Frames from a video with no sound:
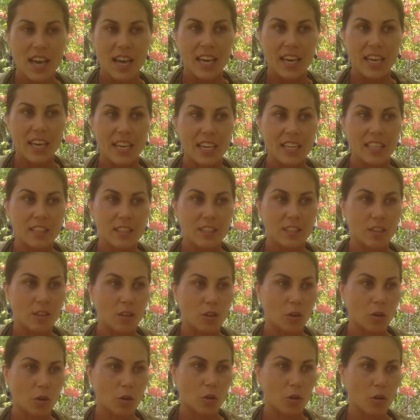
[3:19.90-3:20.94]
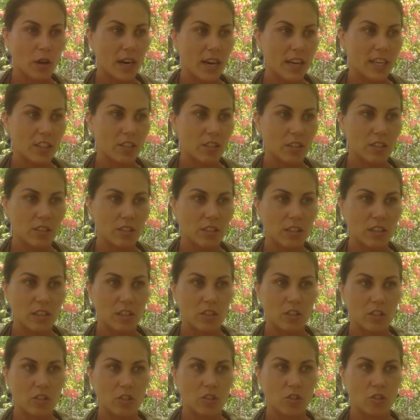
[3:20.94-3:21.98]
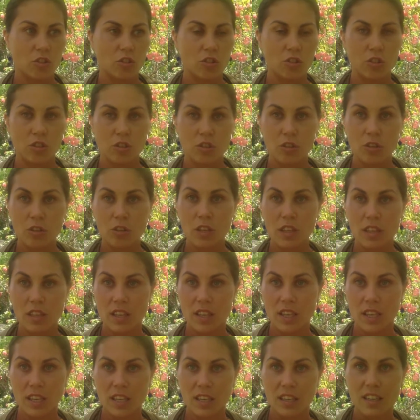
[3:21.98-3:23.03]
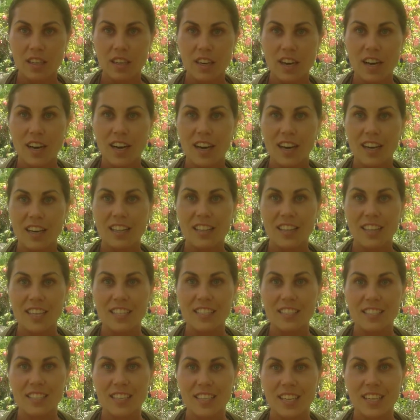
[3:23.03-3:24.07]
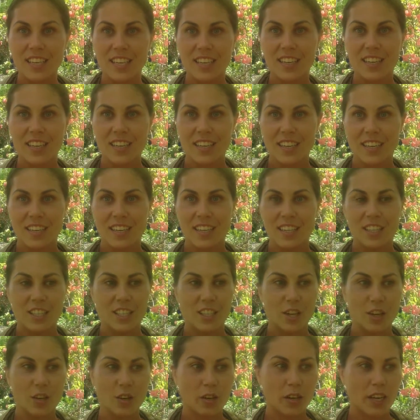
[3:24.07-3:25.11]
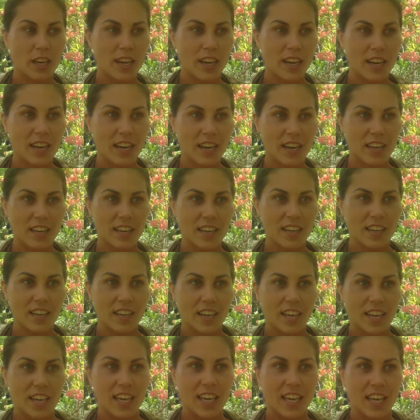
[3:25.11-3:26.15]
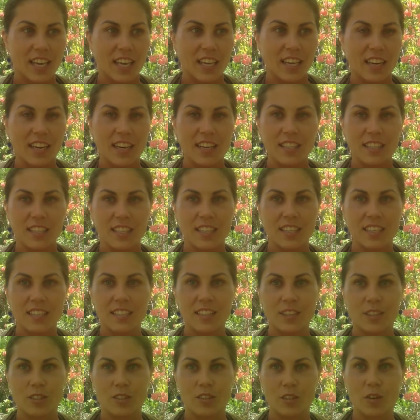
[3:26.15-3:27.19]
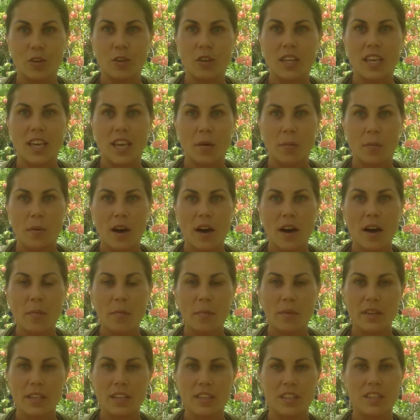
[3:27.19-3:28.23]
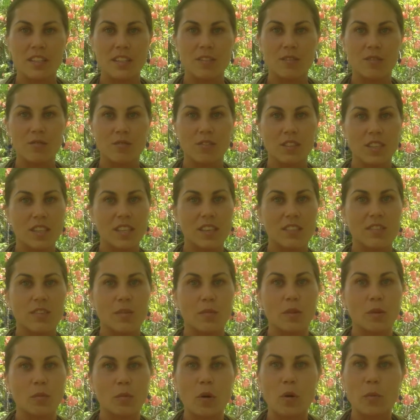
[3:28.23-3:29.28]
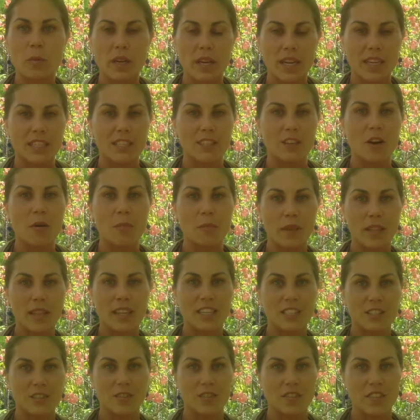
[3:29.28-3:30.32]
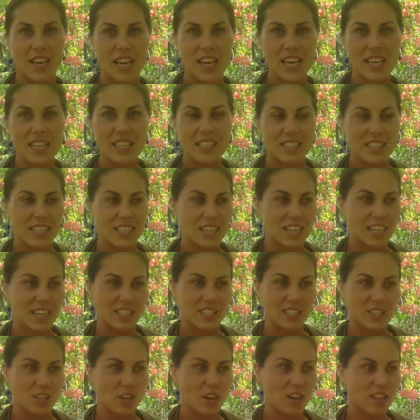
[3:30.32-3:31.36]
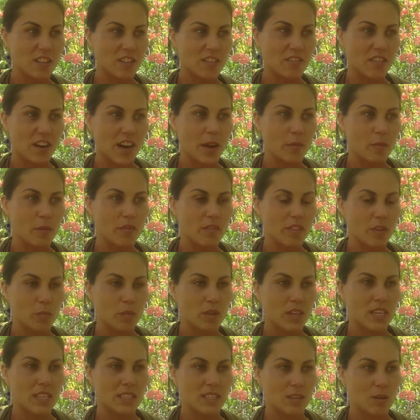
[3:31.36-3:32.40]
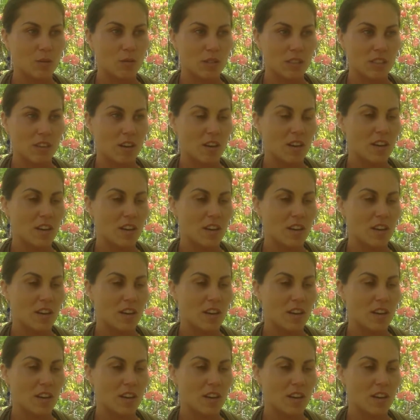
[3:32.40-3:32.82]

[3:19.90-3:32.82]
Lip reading: And so I just started Googling cleansing, yoga, and Hacienda del Sol came up, and really from the moment I saw Minla's face and I saw the vibe of the place, it was